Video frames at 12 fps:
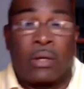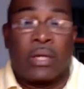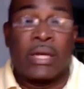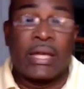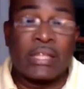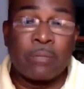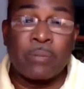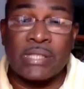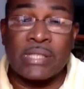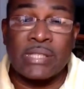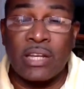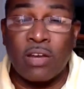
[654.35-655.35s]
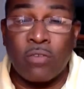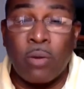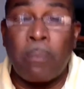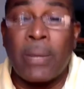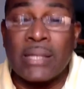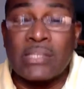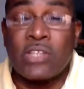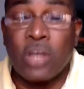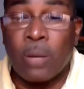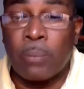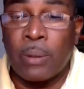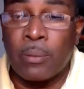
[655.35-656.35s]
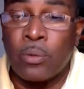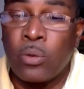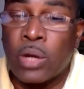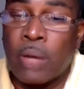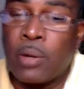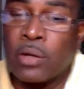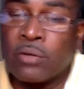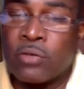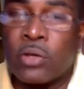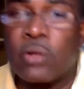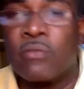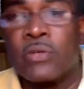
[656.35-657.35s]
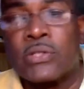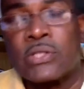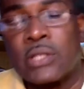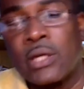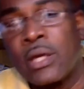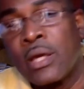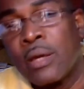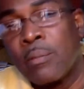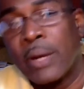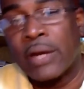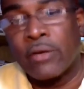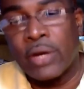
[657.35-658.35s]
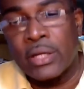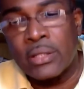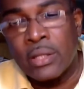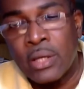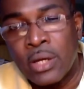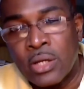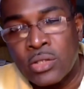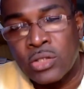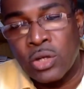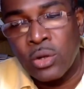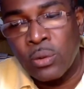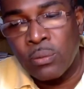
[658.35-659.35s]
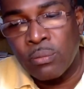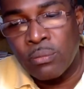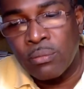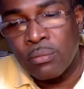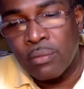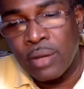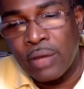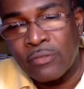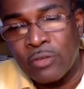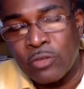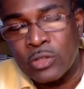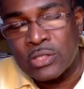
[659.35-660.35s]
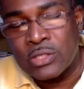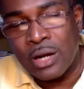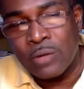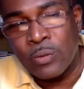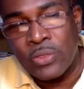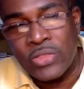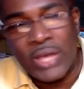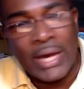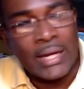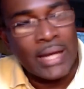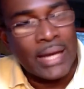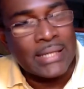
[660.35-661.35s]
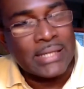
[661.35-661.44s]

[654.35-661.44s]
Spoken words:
80% of our best young people who come out of the university migrate. So if you start with that as